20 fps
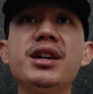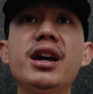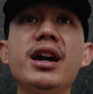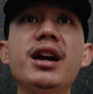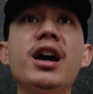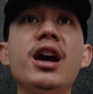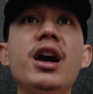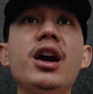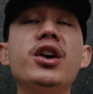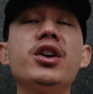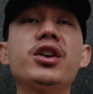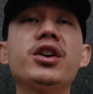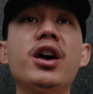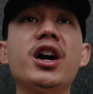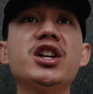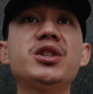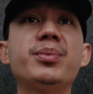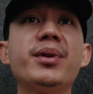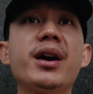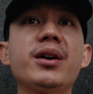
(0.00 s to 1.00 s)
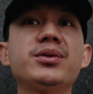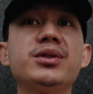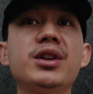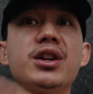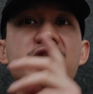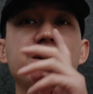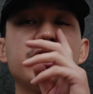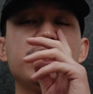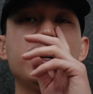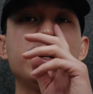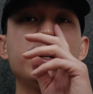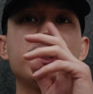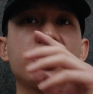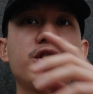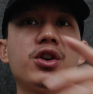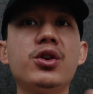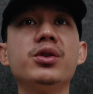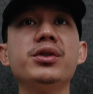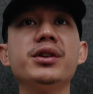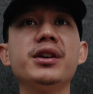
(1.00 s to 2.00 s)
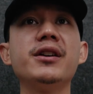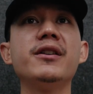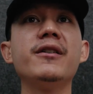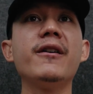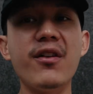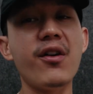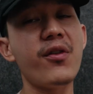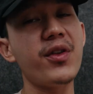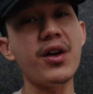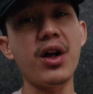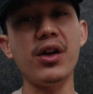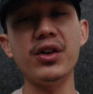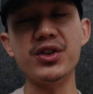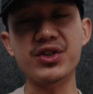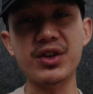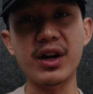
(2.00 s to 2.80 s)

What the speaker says: say your cost per acquisition is currently $50,